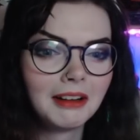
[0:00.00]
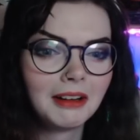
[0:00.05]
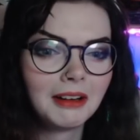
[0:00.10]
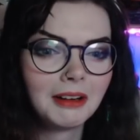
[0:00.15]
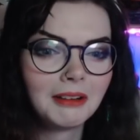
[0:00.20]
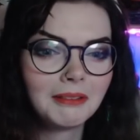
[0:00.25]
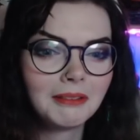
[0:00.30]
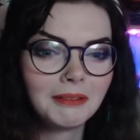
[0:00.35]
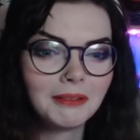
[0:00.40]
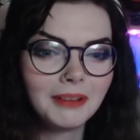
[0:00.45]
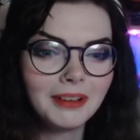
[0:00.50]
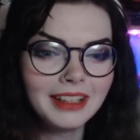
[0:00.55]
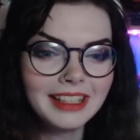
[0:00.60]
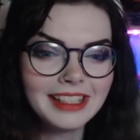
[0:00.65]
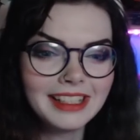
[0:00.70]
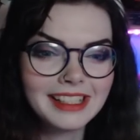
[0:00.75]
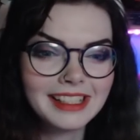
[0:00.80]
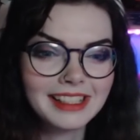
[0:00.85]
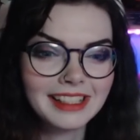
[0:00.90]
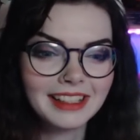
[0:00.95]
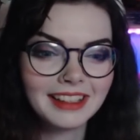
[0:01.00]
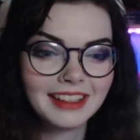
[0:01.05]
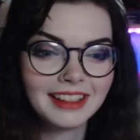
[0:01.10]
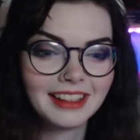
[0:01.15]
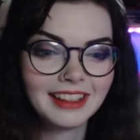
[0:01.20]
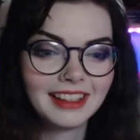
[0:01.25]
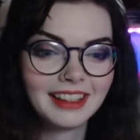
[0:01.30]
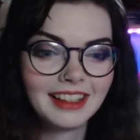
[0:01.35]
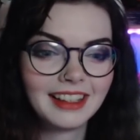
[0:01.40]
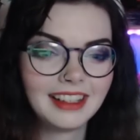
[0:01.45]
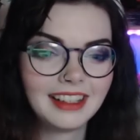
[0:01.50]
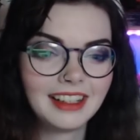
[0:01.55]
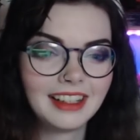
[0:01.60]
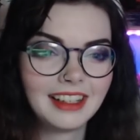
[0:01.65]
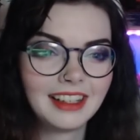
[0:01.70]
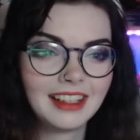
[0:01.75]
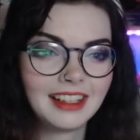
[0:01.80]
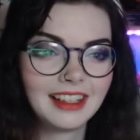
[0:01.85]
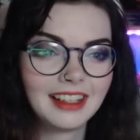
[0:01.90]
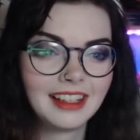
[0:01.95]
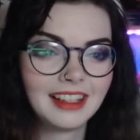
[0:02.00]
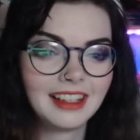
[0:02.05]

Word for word: What is... Up the beach. You'll be open.